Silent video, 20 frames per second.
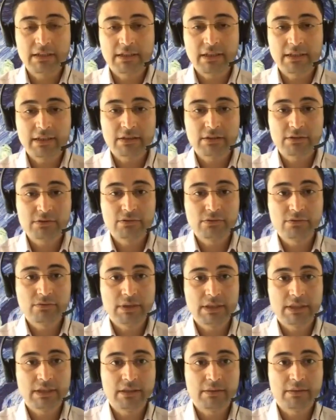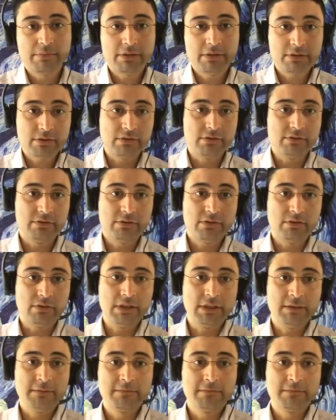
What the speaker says: telling you a personal story.